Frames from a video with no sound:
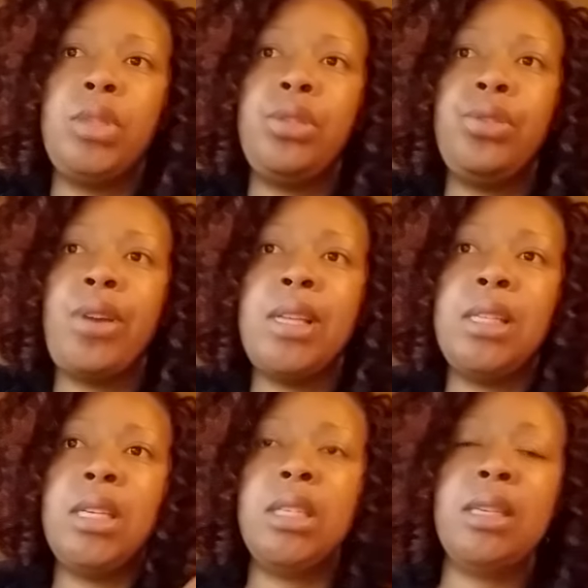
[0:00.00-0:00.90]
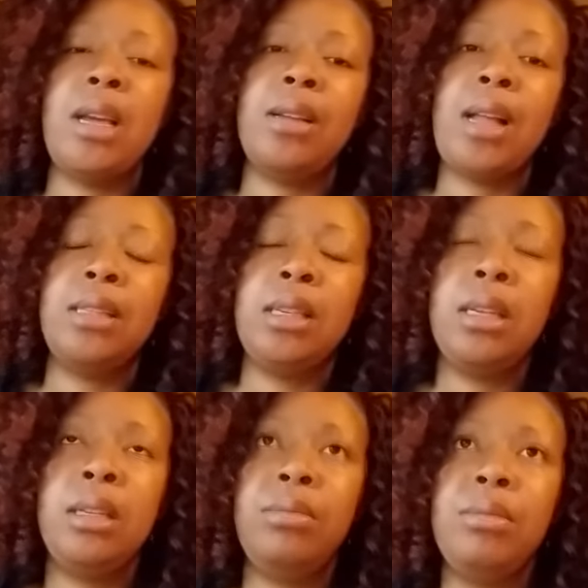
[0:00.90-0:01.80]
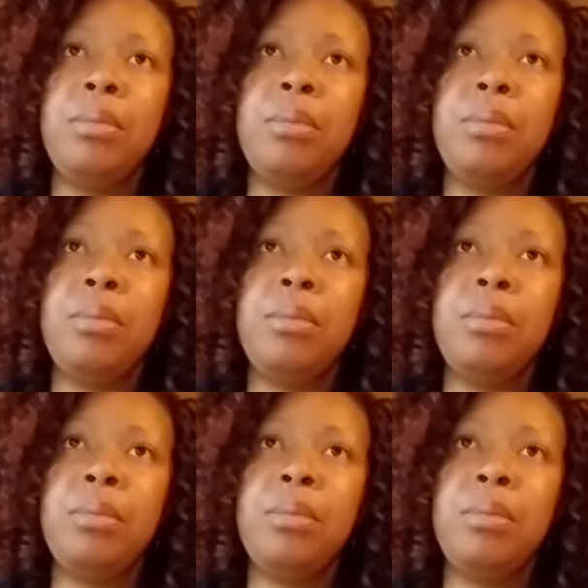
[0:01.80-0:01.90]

transitioning. I did